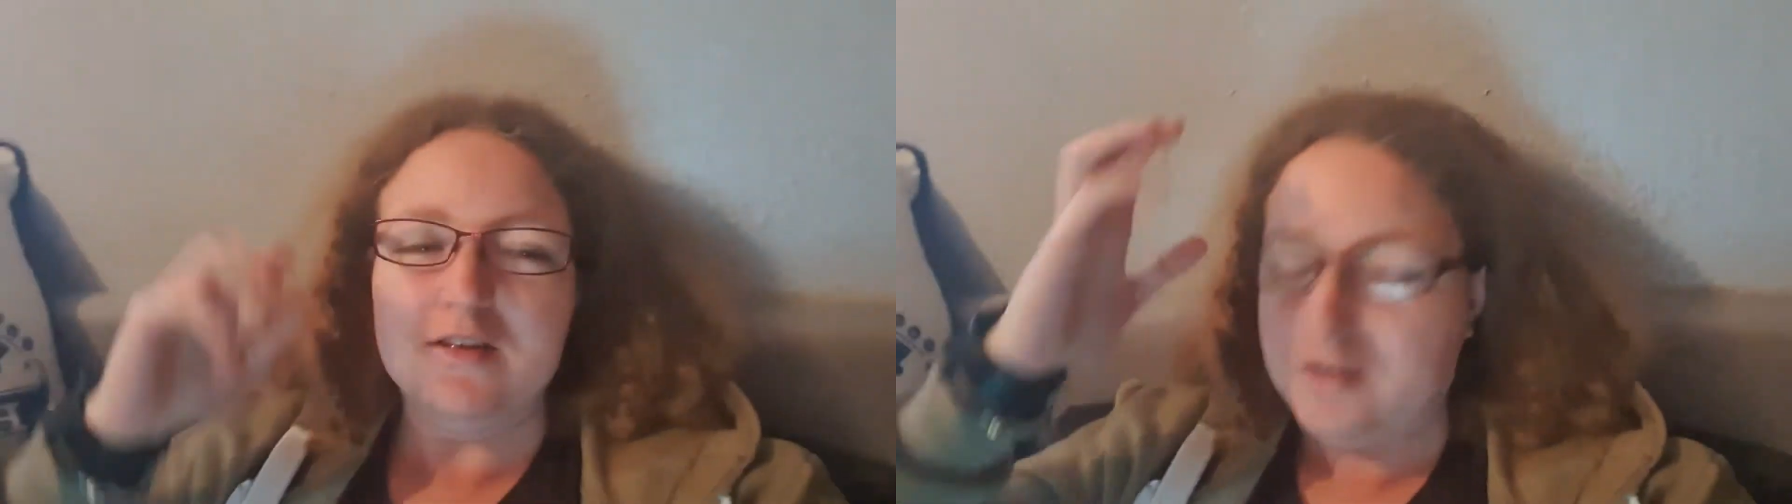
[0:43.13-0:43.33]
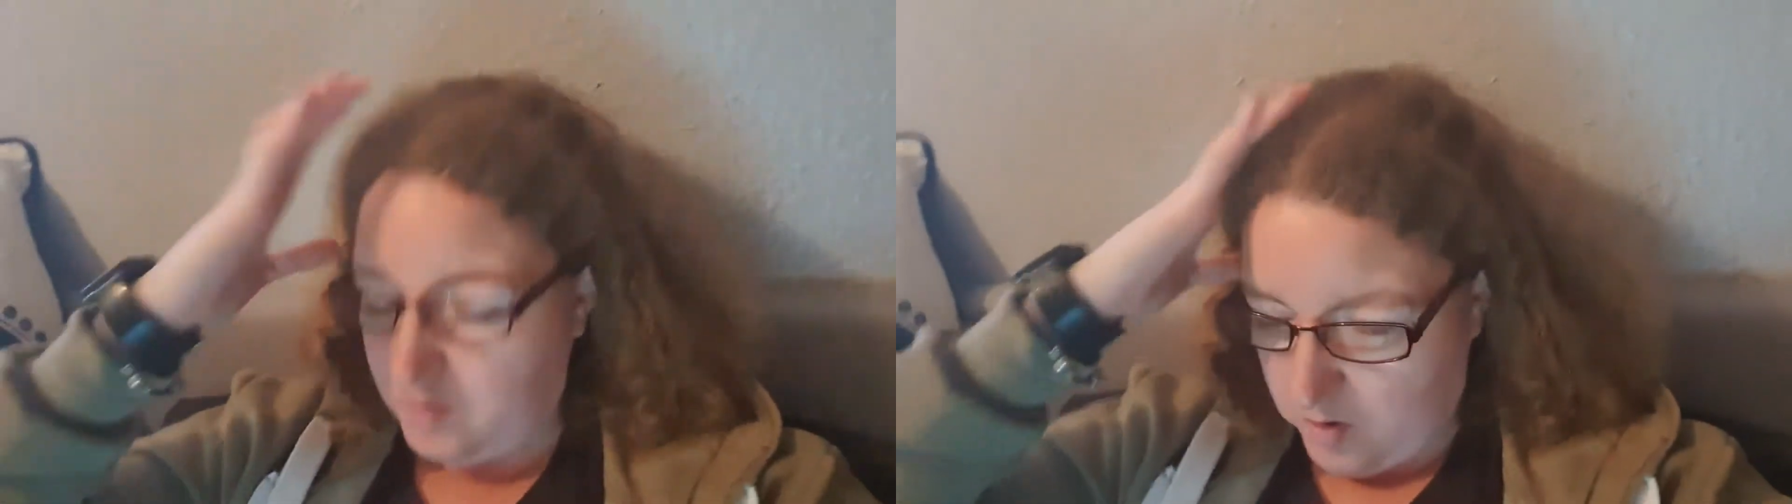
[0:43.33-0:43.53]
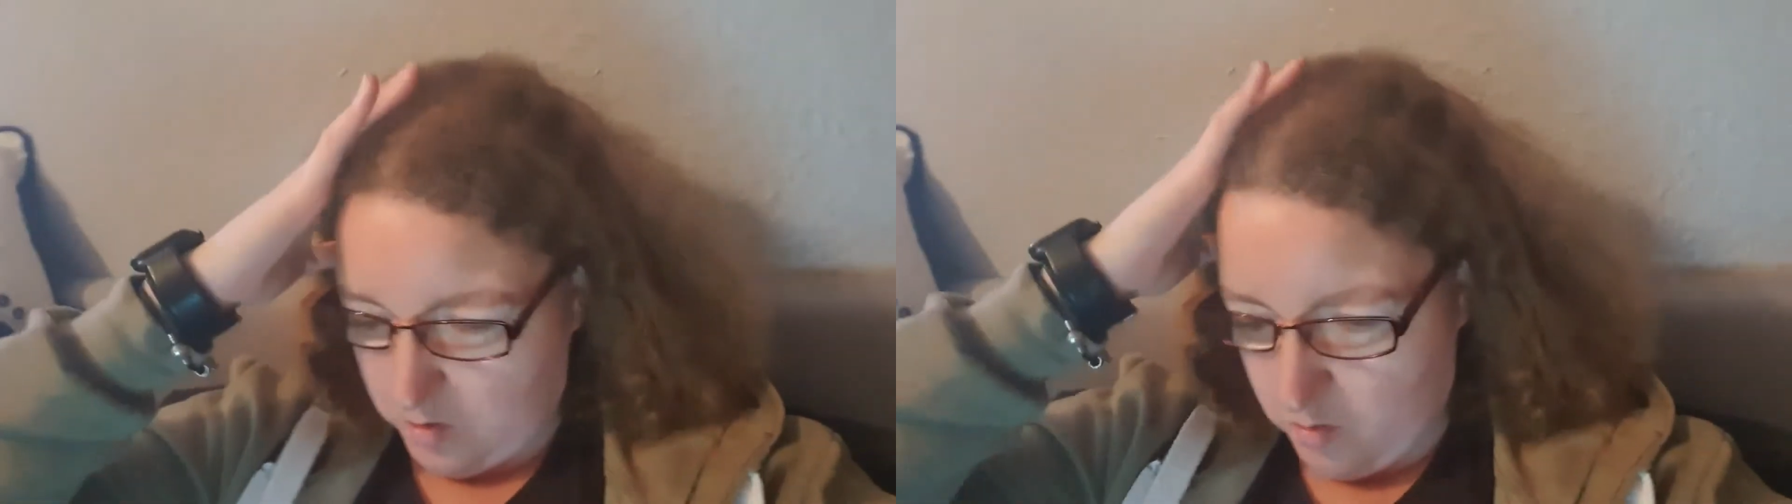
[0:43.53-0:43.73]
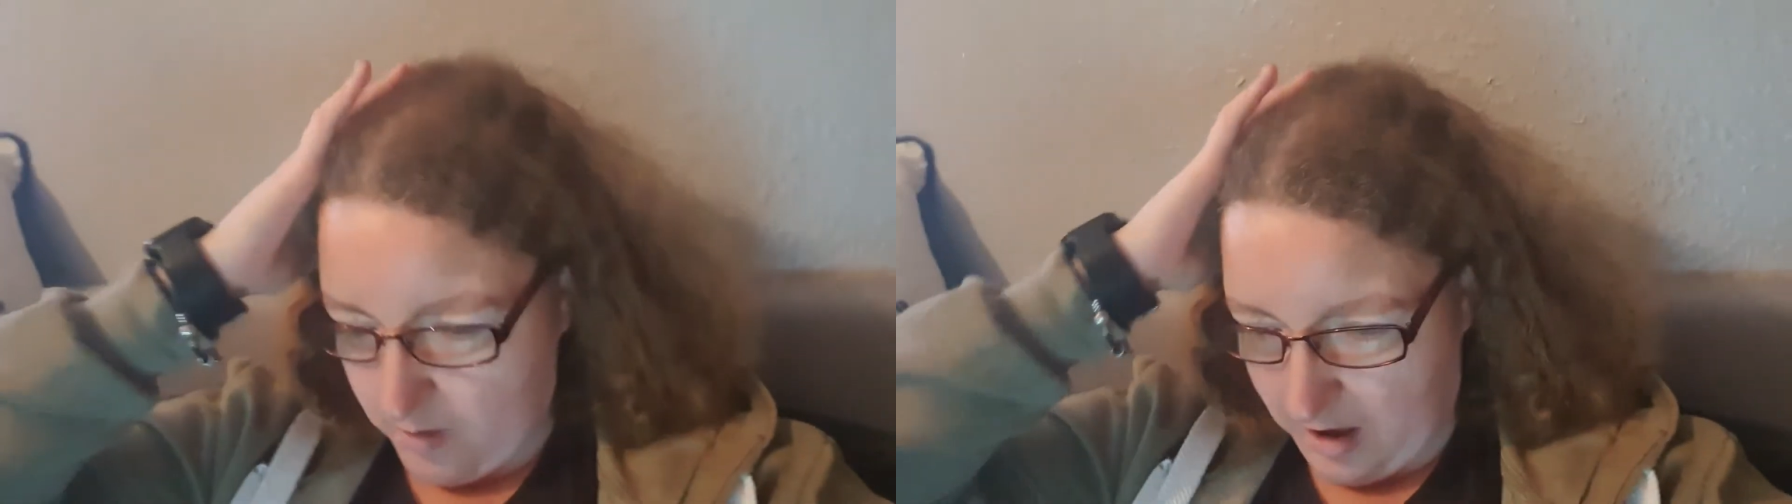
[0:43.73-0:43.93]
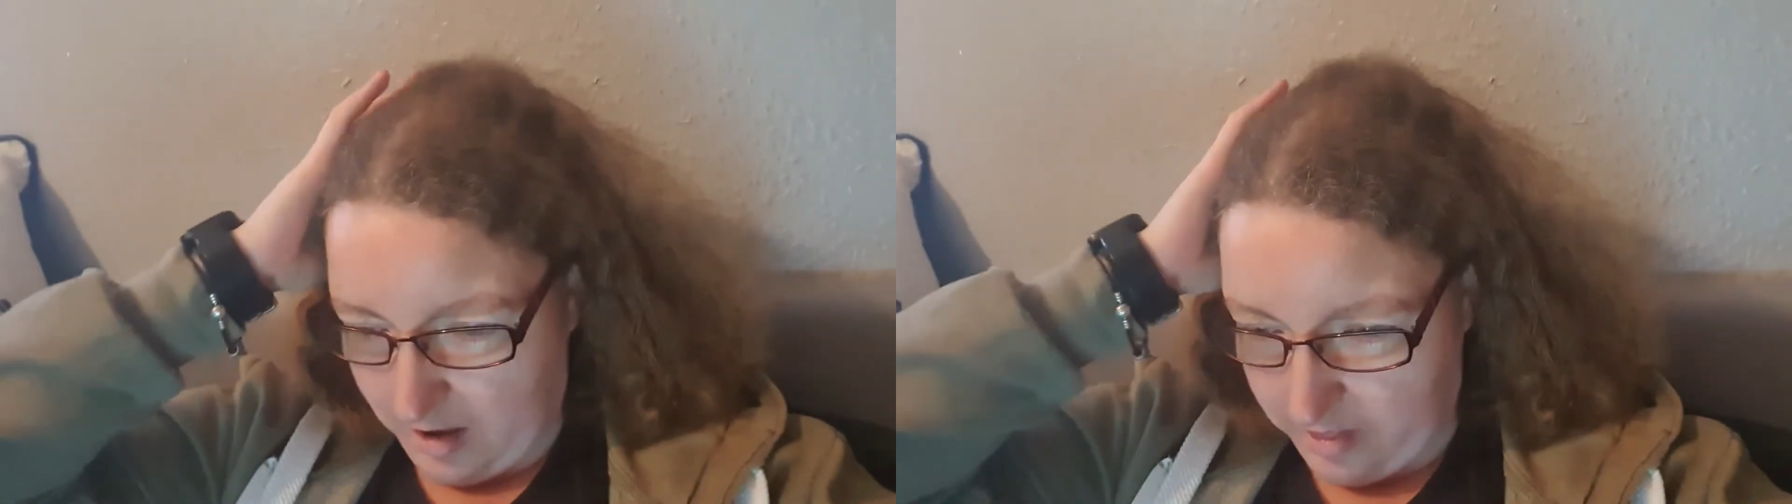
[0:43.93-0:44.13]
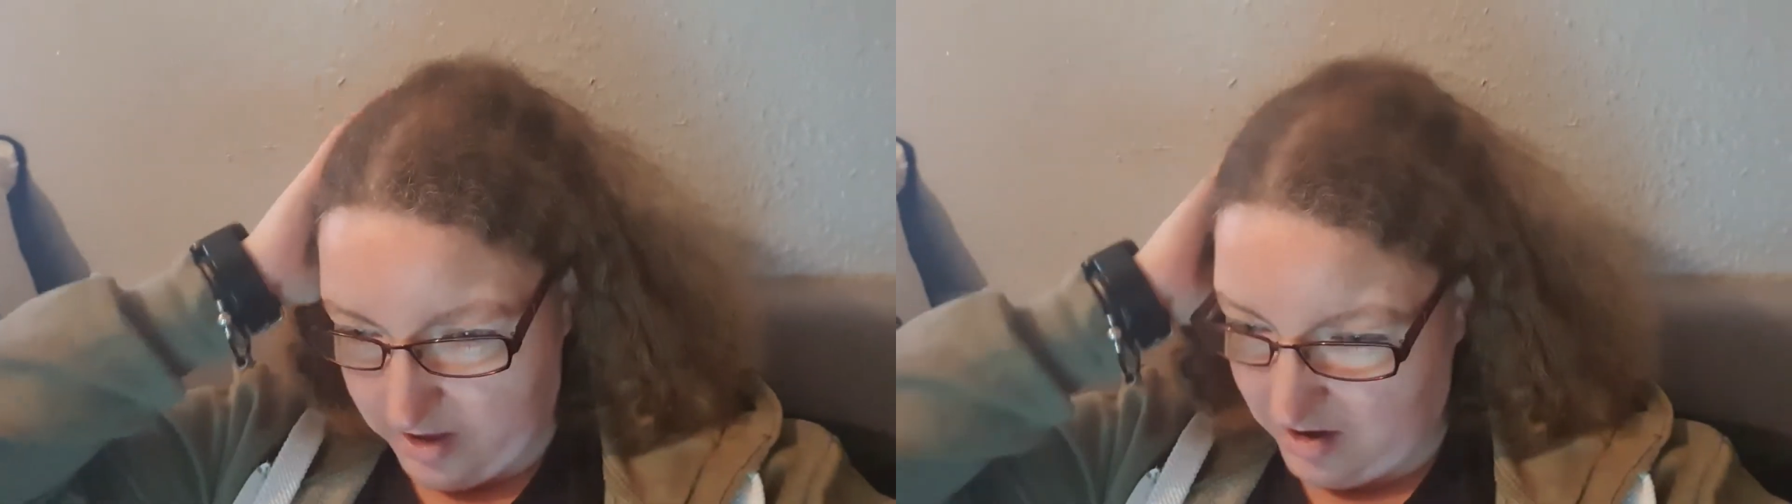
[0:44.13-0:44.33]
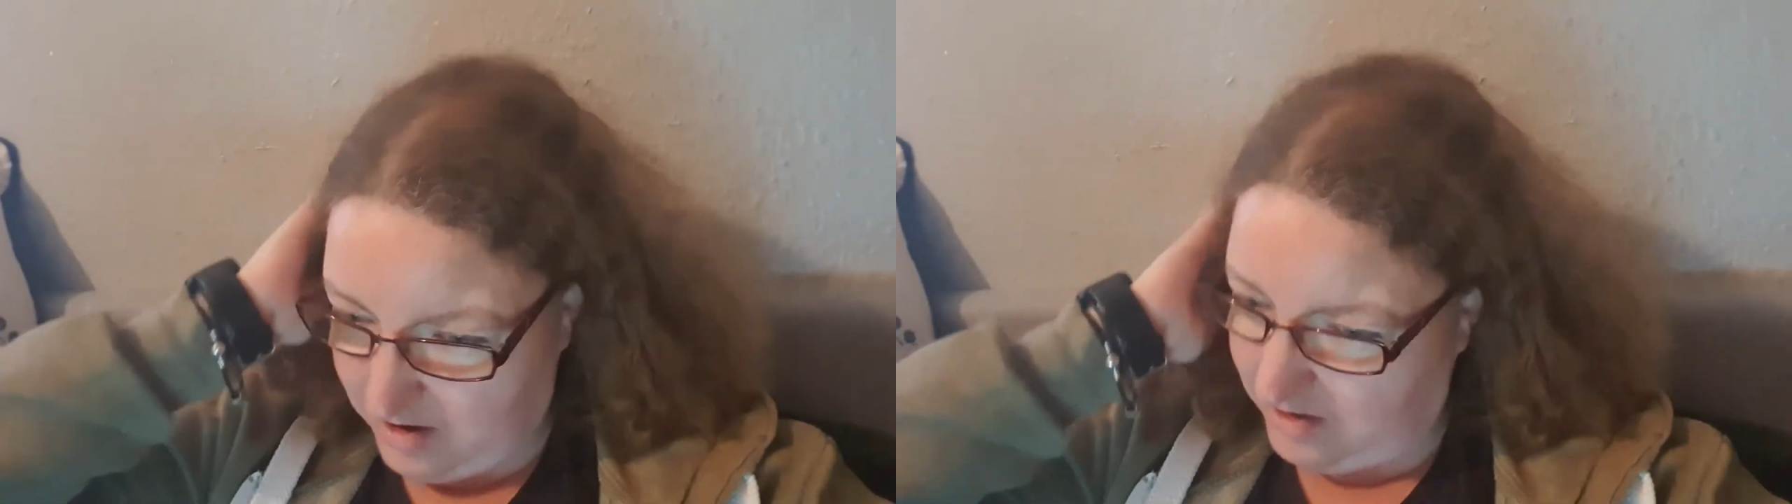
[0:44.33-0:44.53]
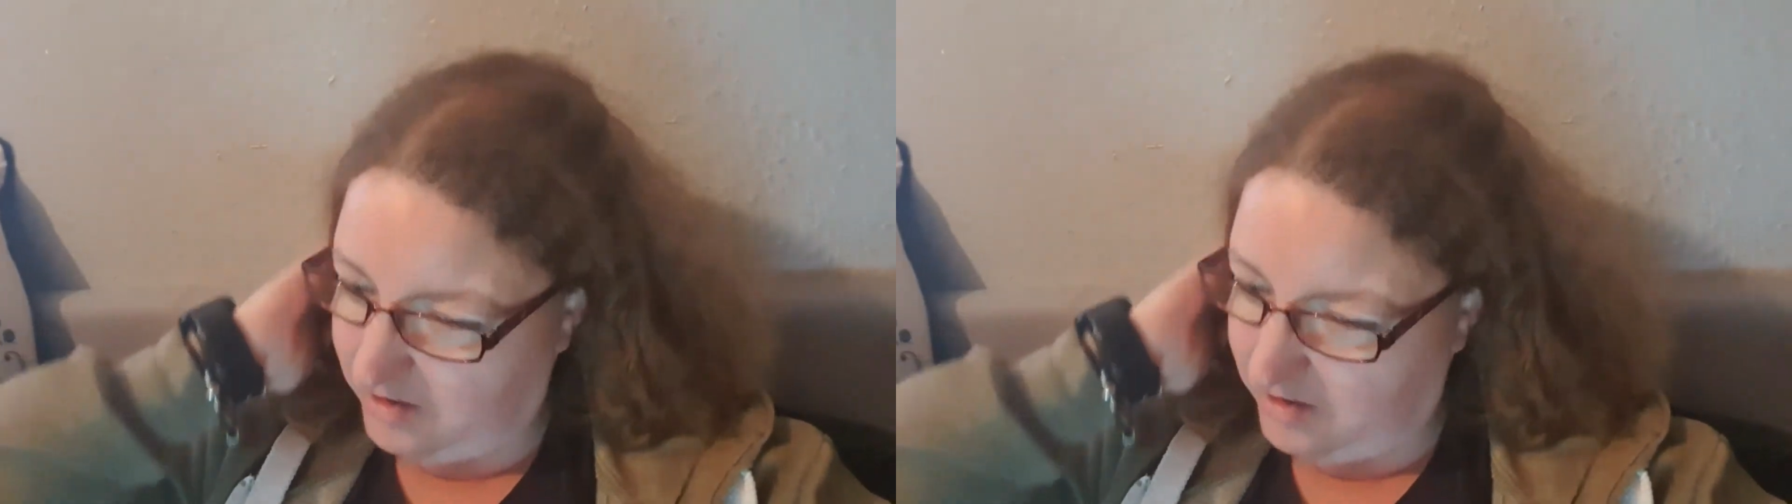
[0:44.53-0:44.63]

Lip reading: so I will be getting that.